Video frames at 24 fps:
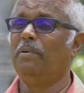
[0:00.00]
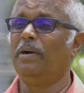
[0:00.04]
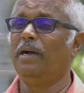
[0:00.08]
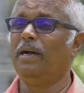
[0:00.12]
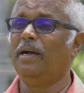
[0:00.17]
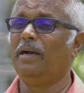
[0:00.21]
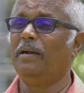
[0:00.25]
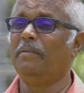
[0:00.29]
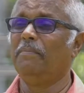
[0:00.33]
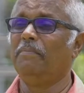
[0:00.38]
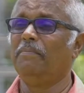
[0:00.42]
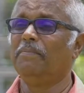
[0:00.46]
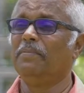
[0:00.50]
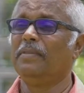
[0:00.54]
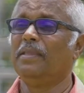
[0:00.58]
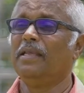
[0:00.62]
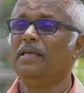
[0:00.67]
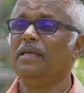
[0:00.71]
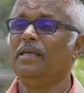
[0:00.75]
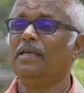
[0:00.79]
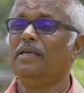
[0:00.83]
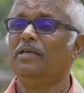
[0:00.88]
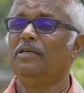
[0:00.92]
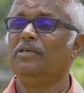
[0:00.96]
um,
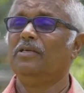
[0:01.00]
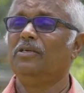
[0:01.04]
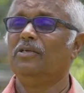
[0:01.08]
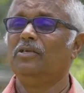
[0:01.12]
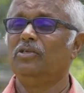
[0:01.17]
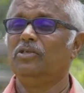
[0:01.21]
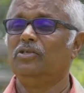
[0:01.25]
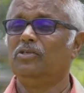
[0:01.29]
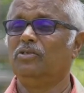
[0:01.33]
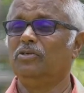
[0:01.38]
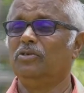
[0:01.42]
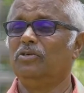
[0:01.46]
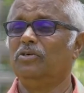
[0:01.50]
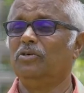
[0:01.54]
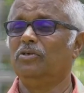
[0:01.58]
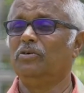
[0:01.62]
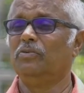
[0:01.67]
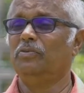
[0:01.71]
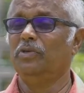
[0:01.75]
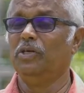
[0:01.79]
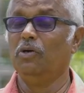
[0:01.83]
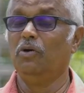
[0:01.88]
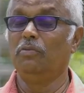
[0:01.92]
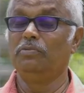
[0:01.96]
to,
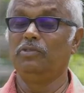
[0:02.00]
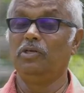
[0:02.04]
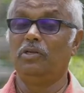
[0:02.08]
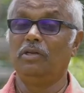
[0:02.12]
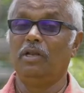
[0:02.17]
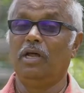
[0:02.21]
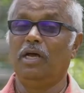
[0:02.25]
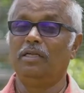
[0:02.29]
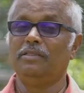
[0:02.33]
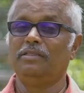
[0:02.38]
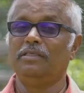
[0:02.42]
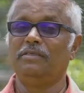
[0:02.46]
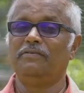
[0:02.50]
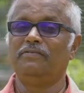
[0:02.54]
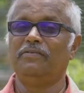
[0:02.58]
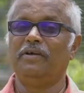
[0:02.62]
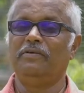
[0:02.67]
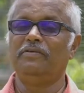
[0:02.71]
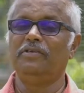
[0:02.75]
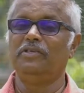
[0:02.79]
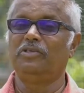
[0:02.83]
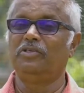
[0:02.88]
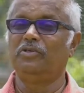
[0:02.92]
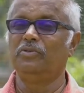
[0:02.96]
we hope to launch it
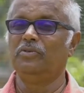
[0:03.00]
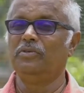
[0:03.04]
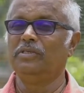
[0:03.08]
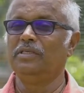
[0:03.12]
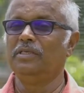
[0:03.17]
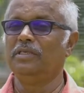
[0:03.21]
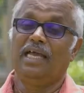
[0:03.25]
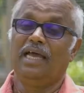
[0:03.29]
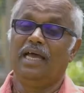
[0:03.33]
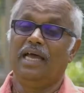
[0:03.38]
very soon,